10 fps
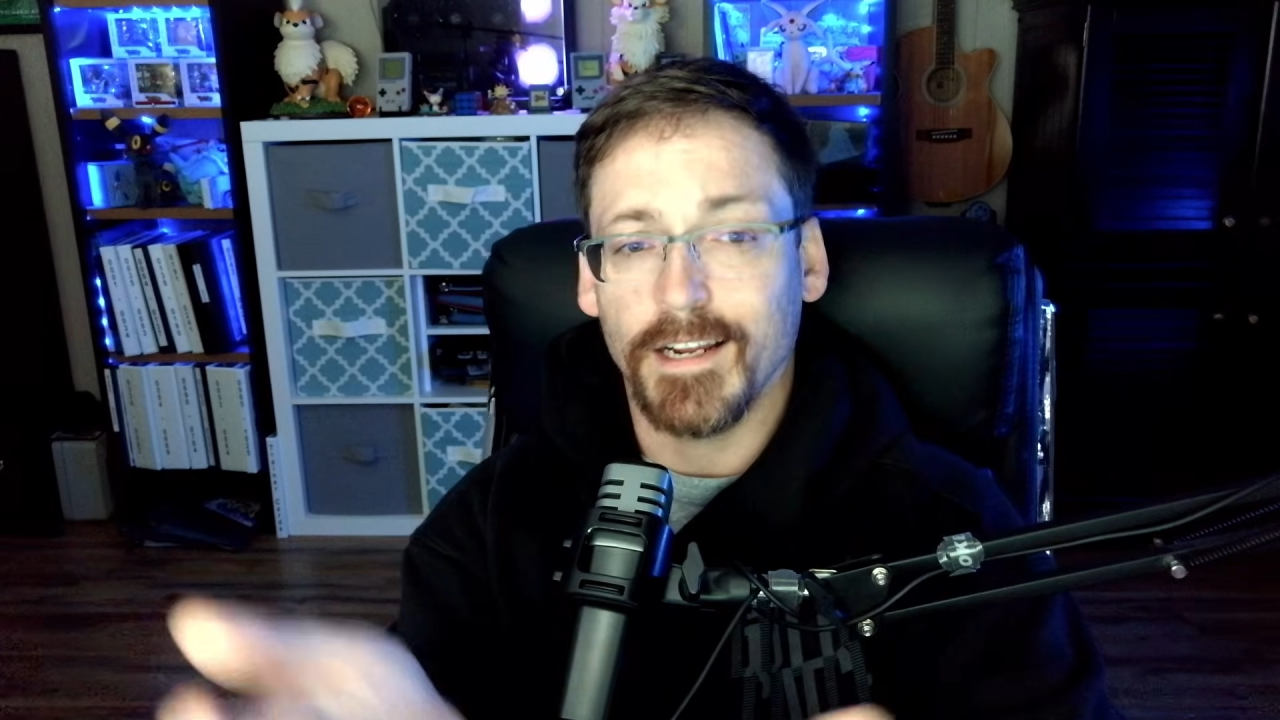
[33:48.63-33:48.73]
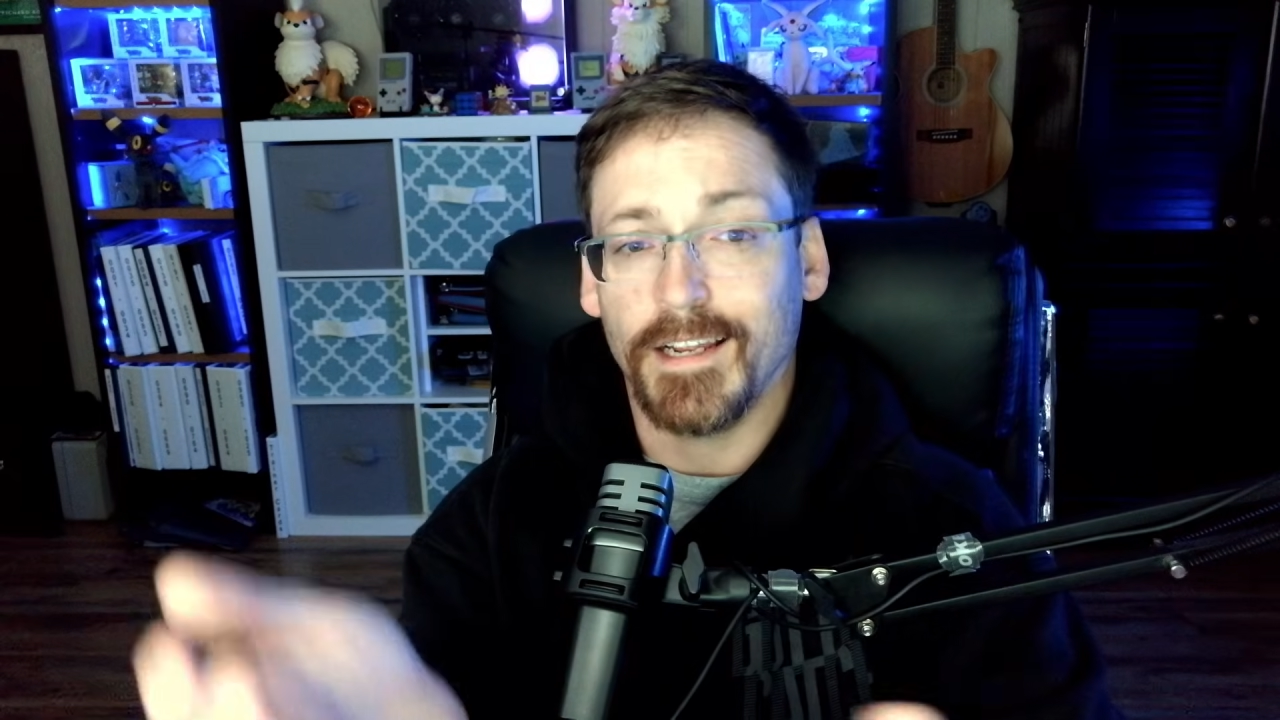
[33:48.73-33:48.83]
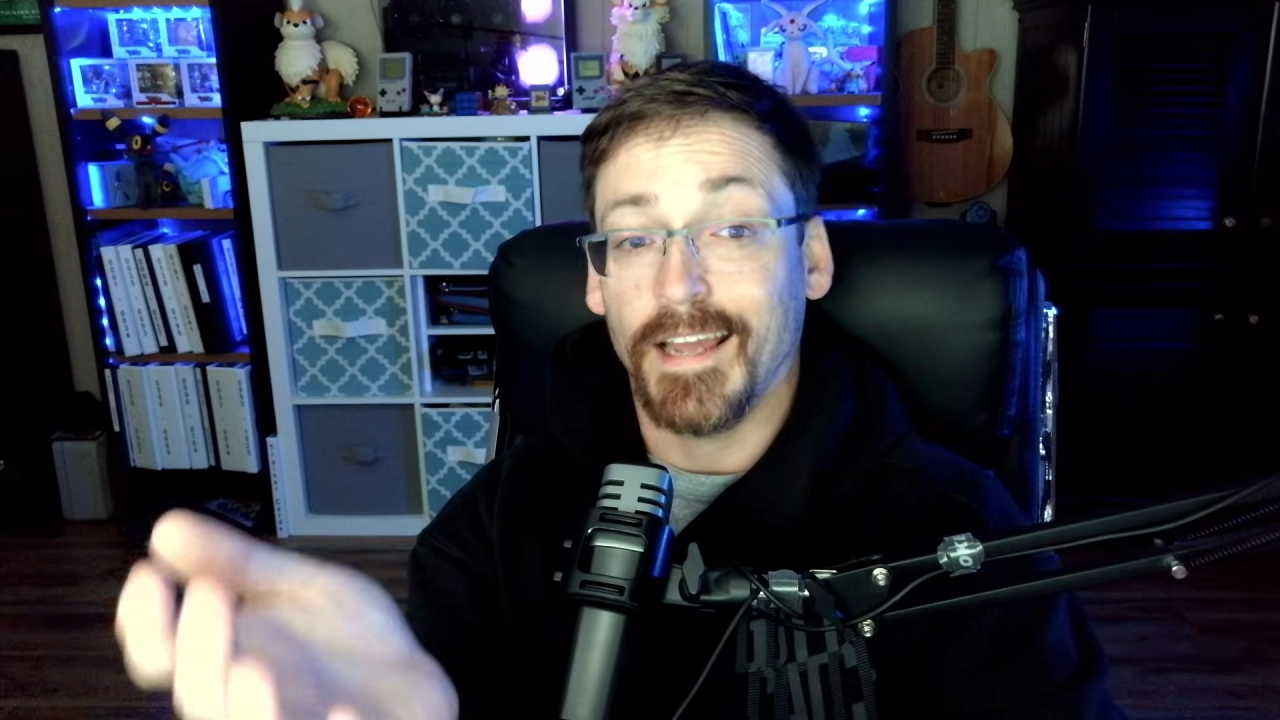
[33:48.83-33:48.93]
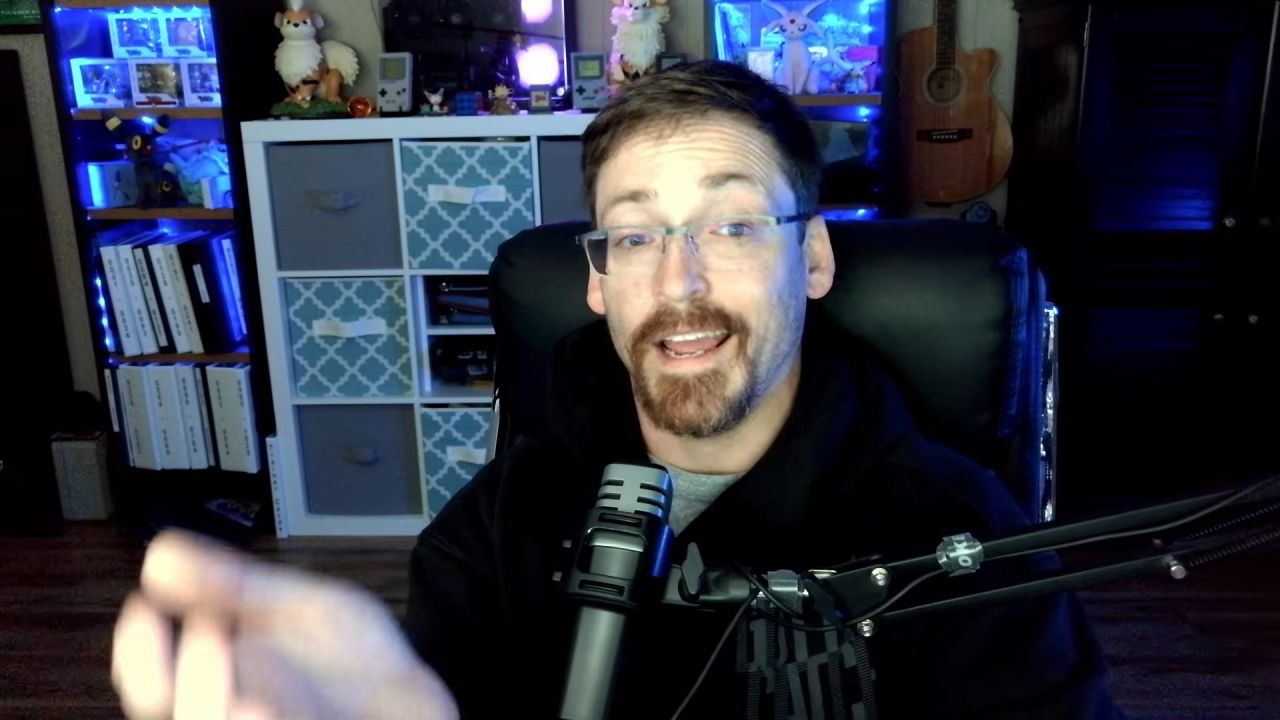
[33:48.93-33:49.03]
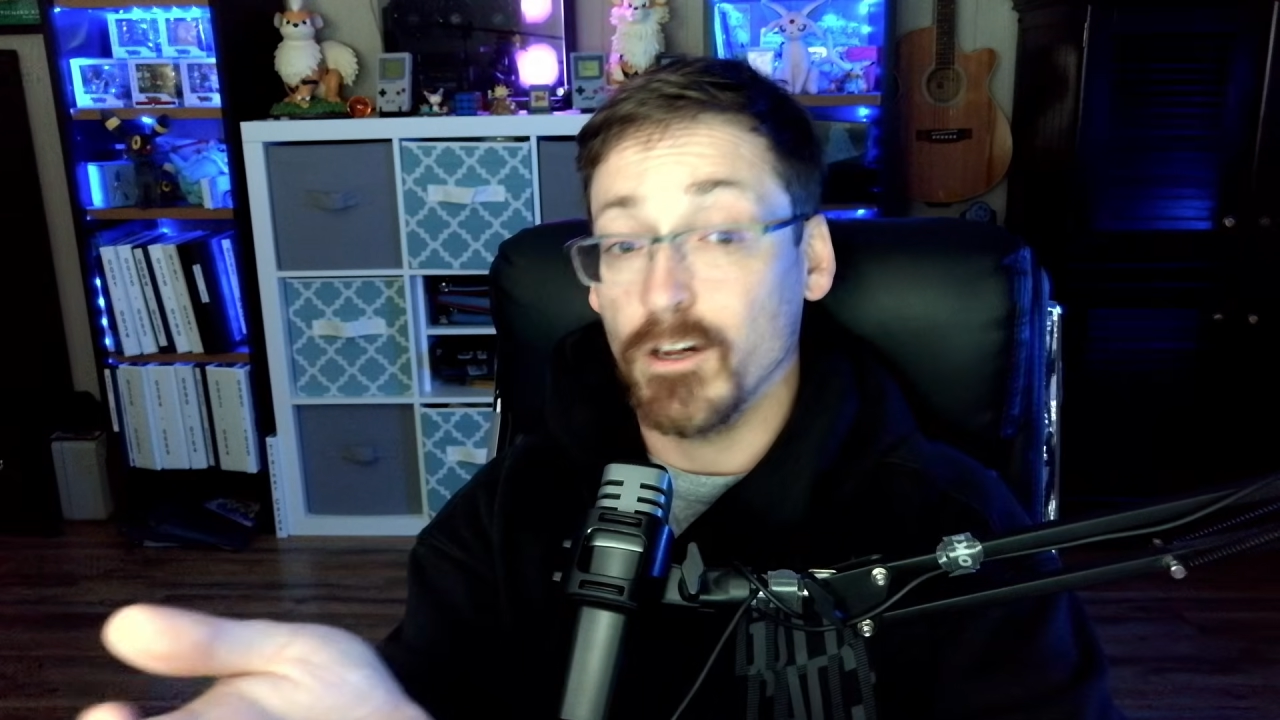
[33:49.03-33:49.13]

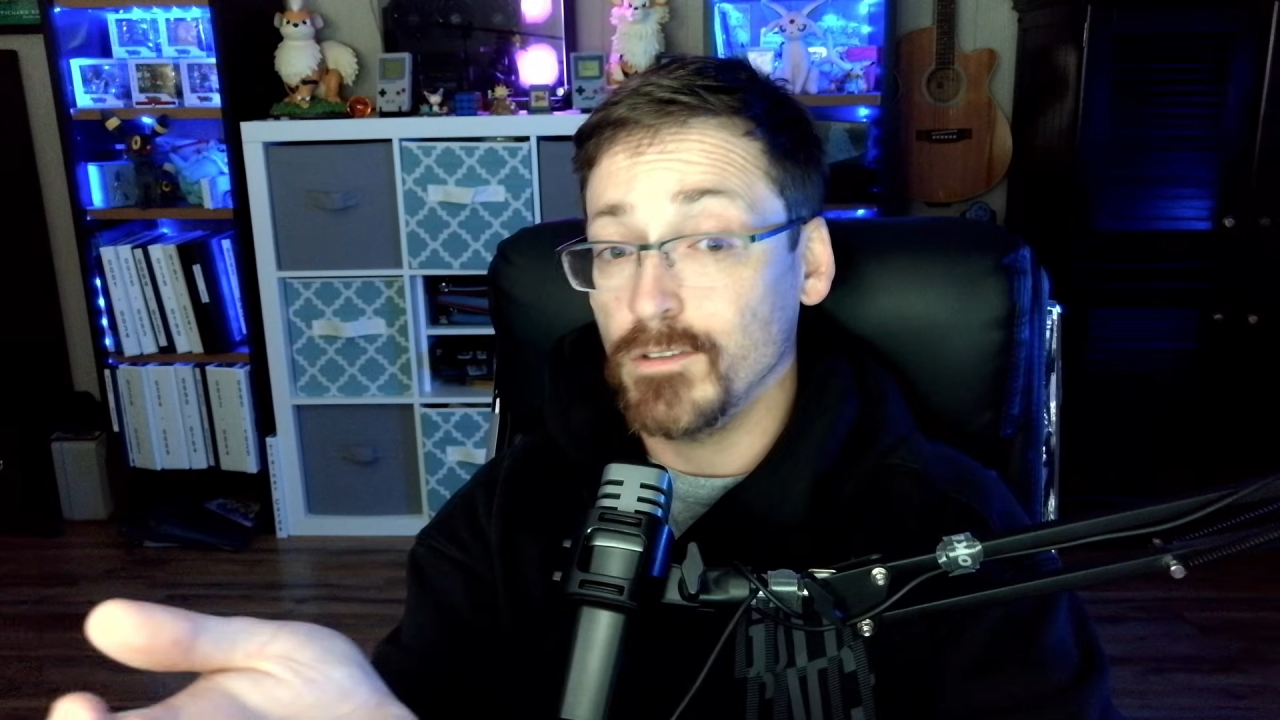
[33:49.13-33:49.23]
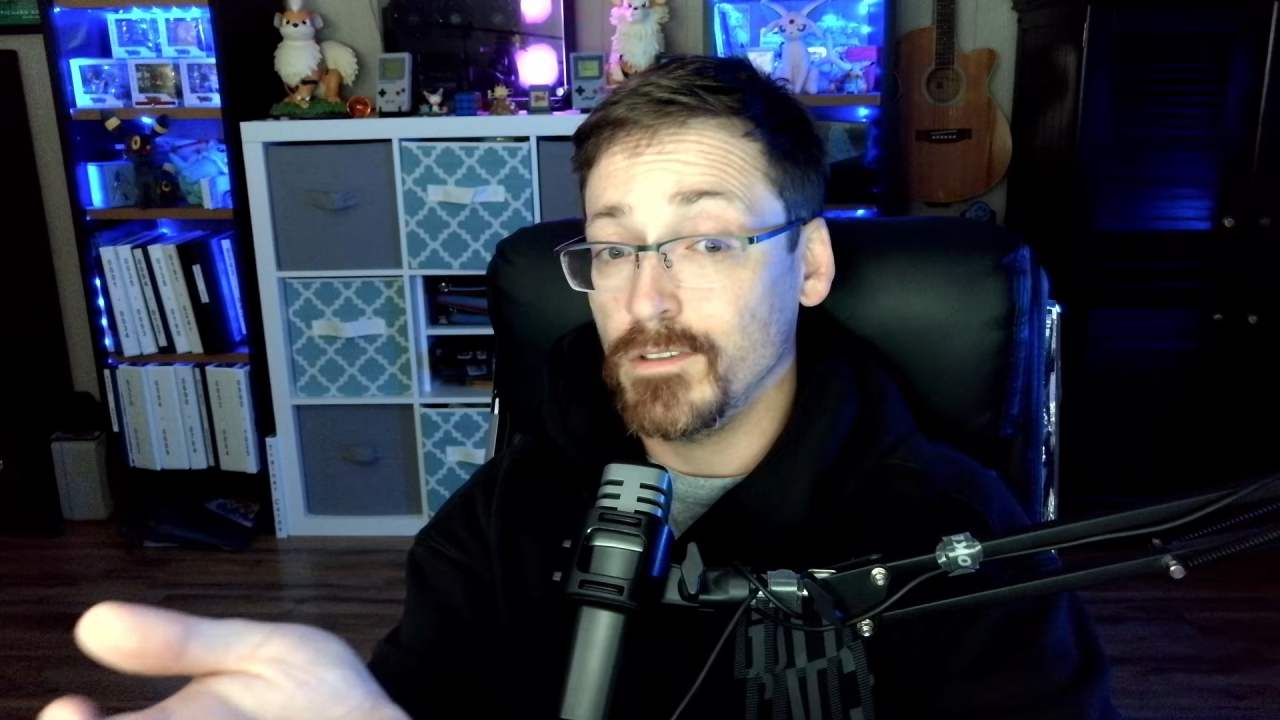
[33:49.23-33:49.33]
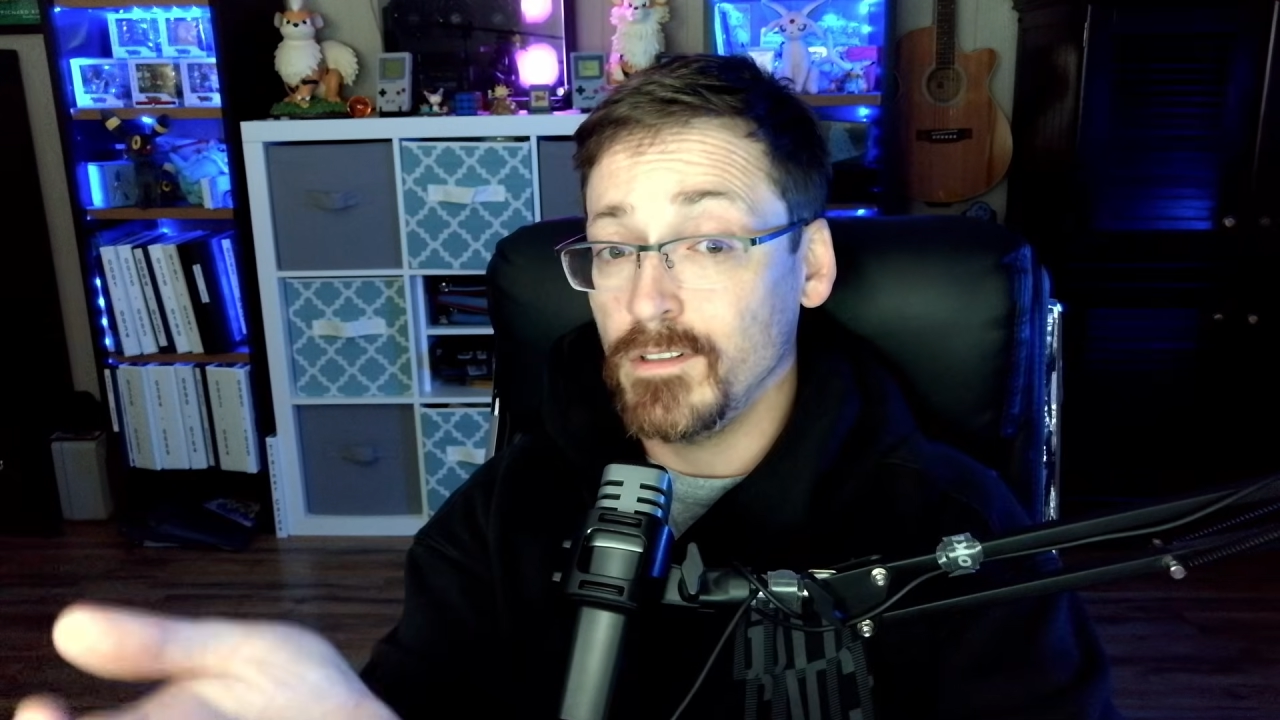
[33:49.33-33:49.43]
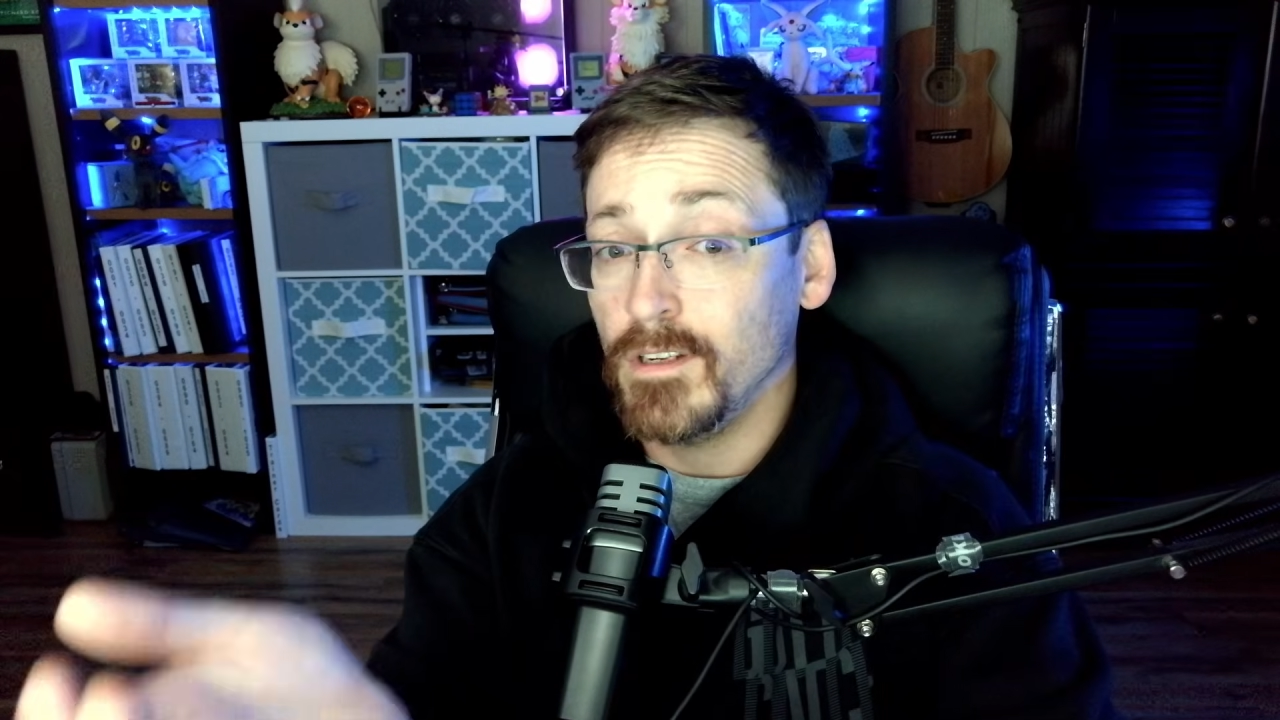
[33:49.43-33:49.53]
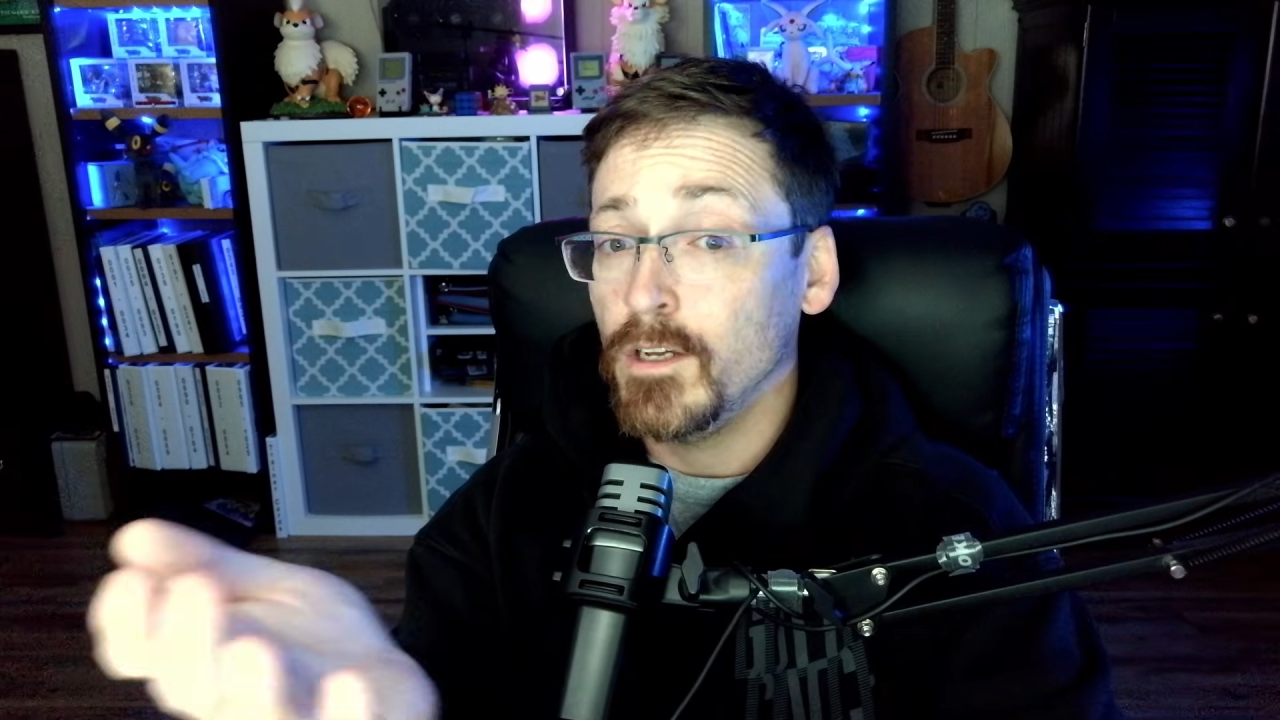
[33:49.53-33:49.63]

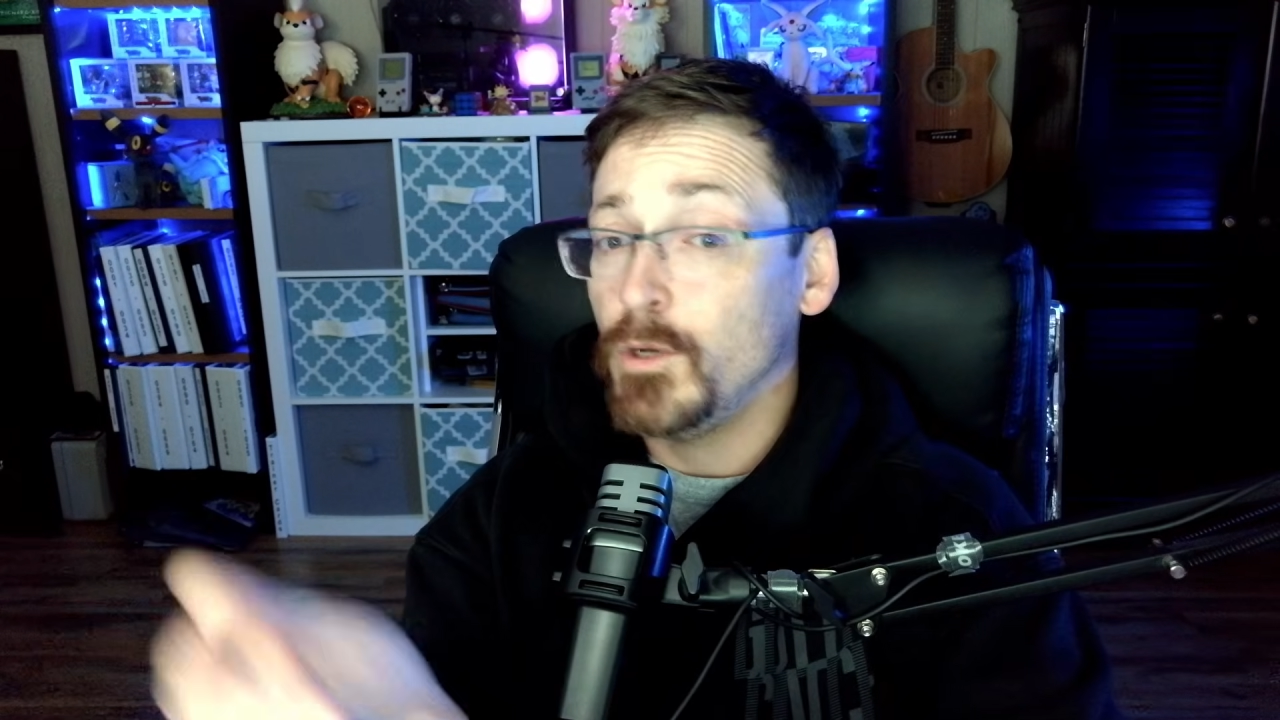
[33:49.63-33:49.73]
accountant